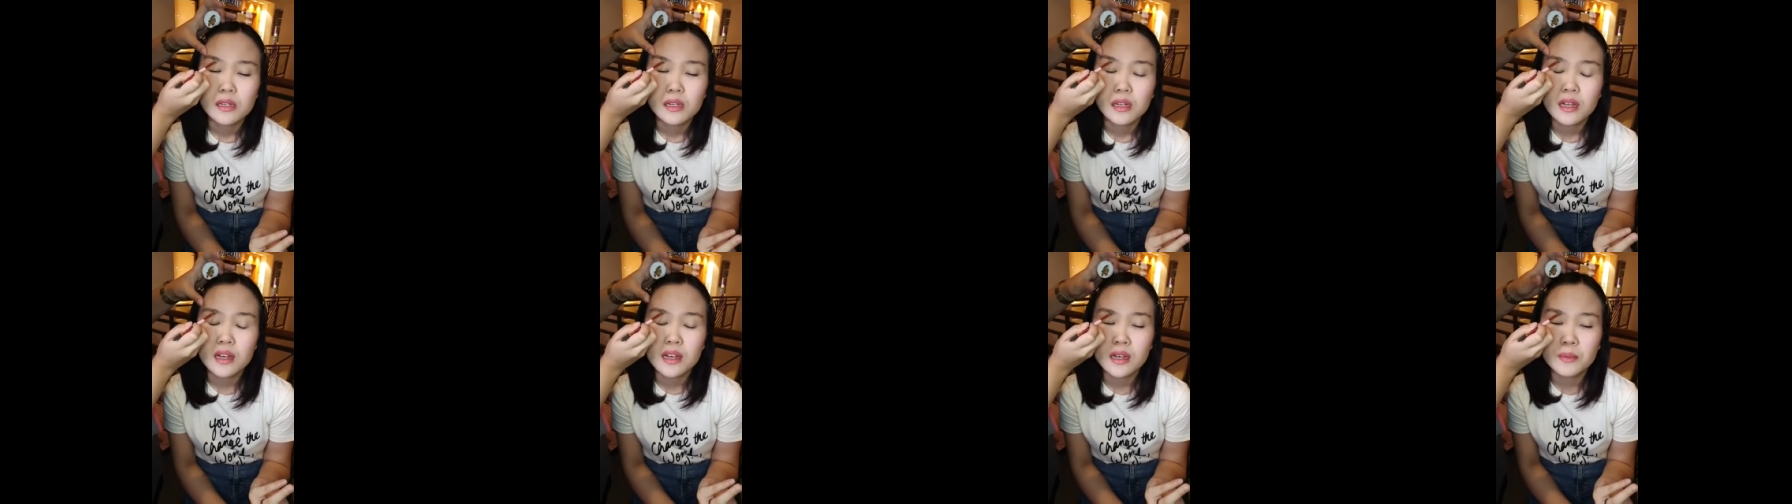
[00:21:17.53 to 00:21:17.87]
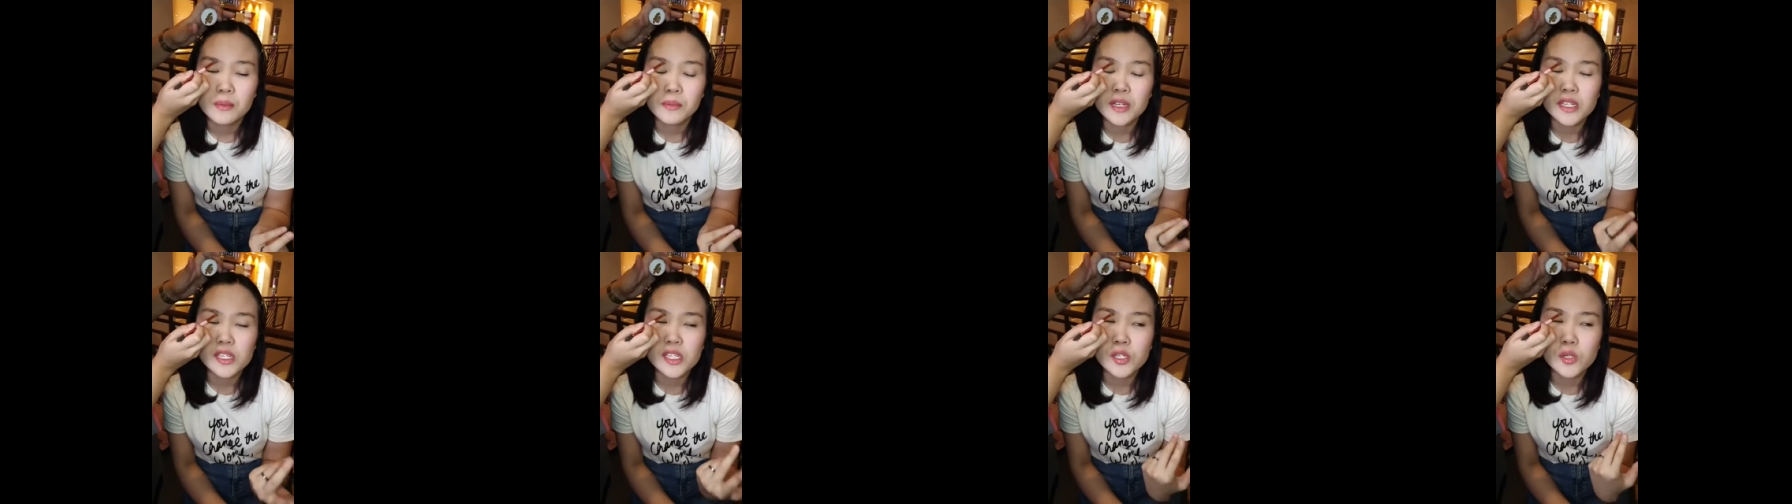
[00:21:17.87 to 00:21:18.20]

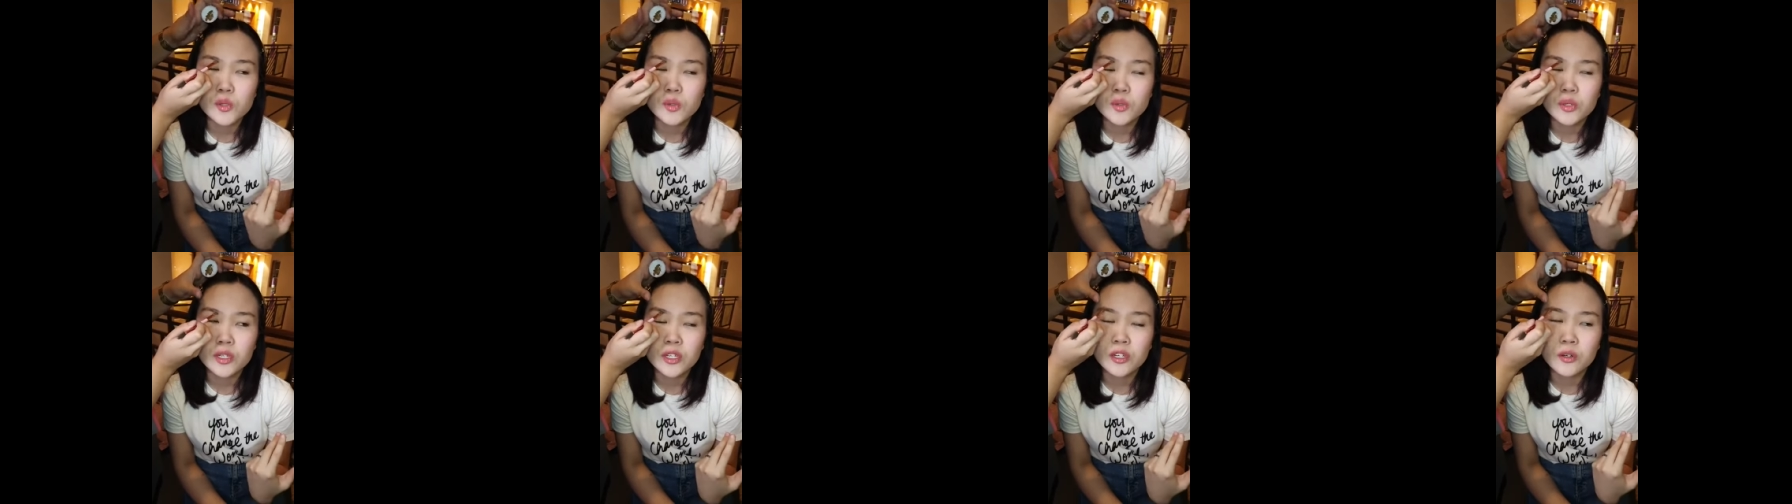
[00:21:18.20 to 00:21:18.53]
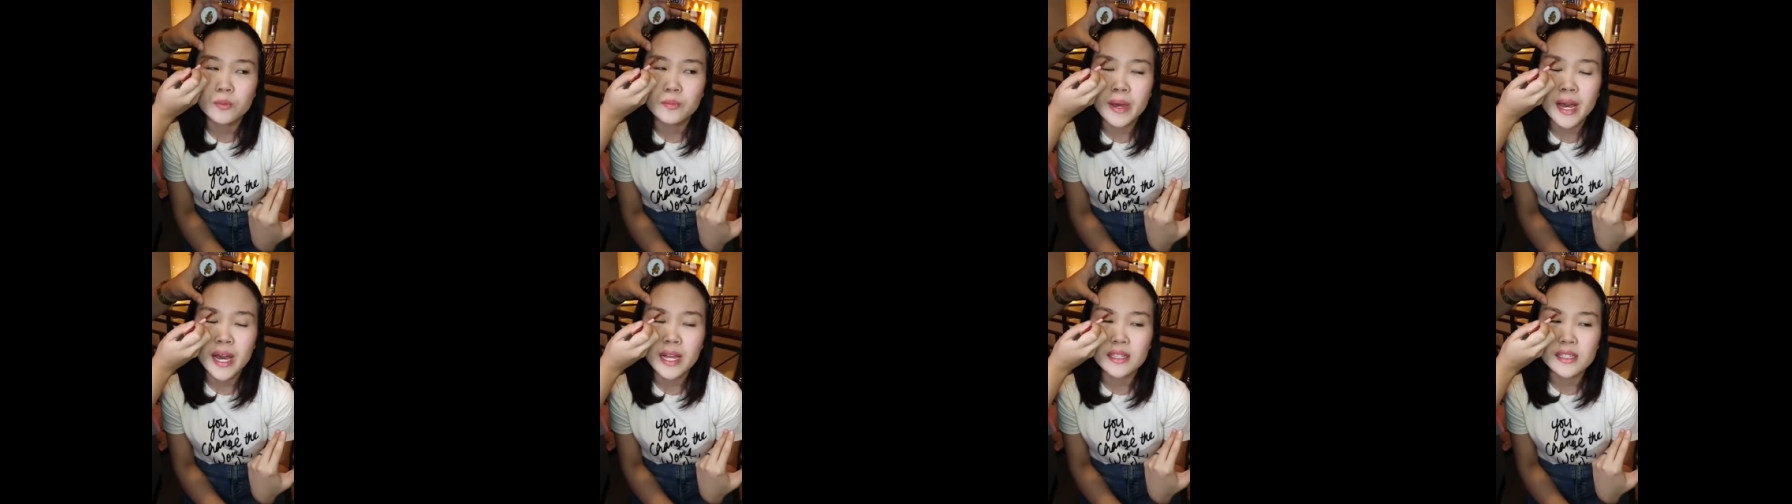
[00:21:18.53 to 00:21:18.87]
Because um, you,
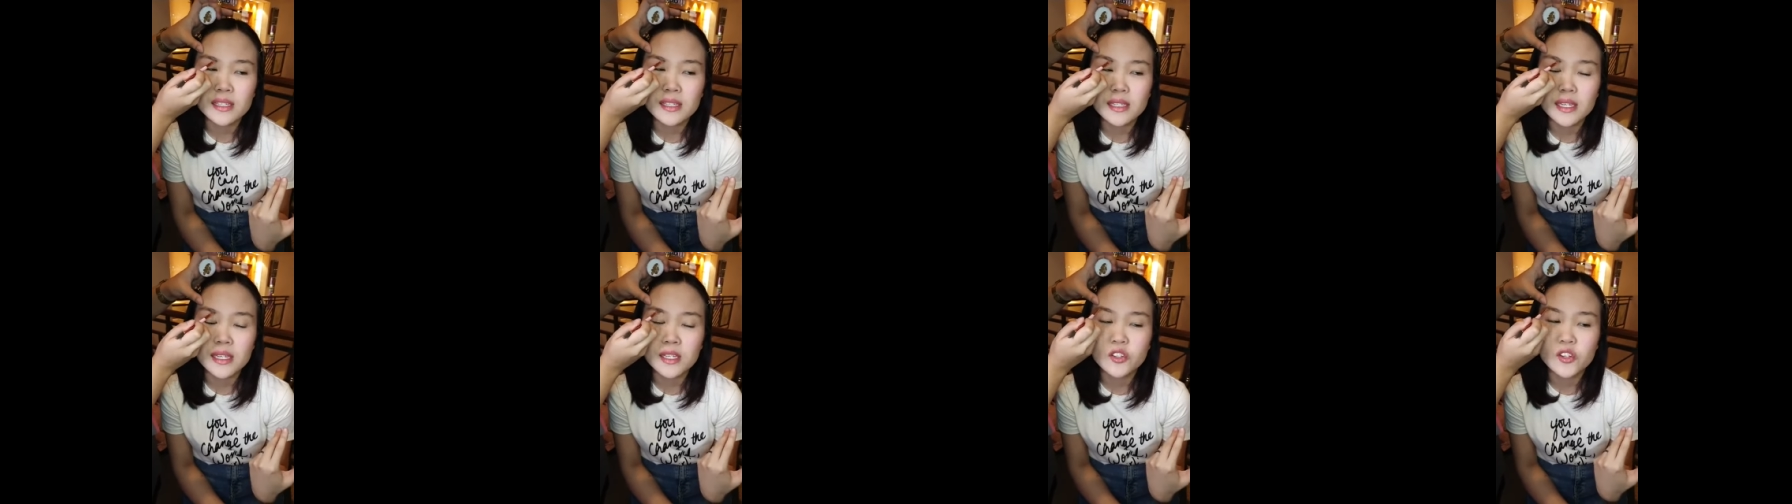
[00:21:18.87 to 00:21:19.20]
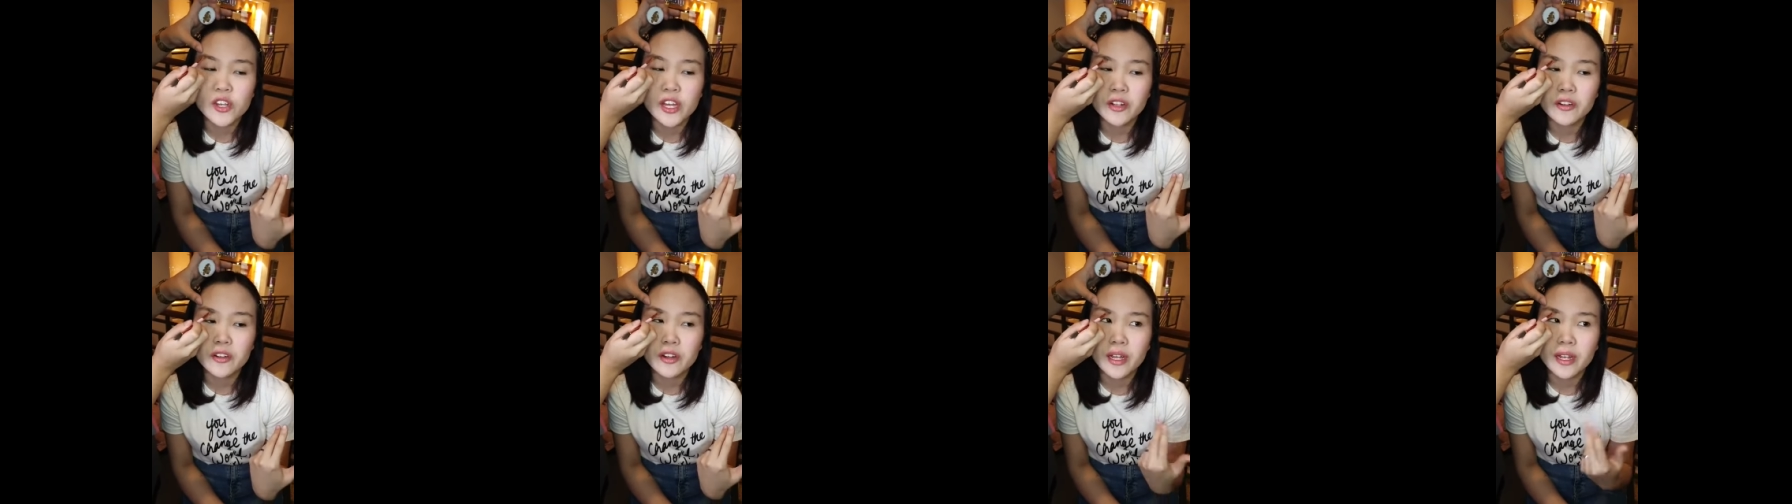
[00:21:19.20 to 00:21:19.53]
your mattes in
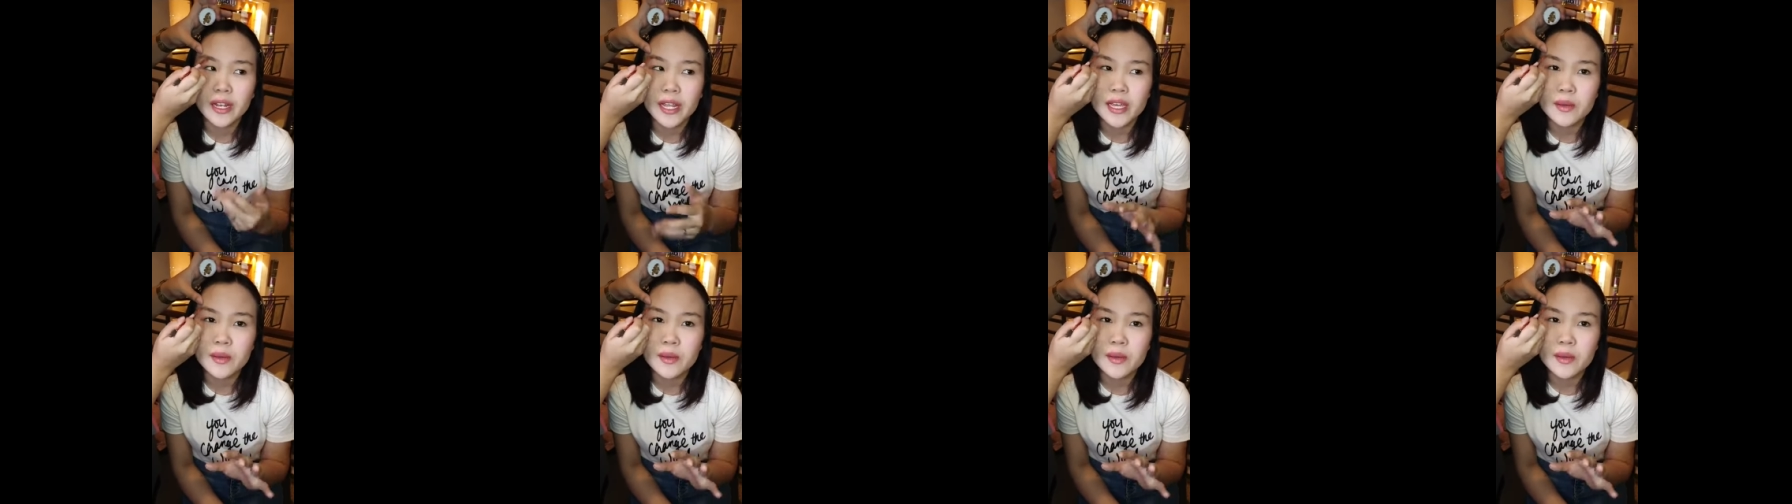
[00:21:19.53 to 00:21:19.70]
general,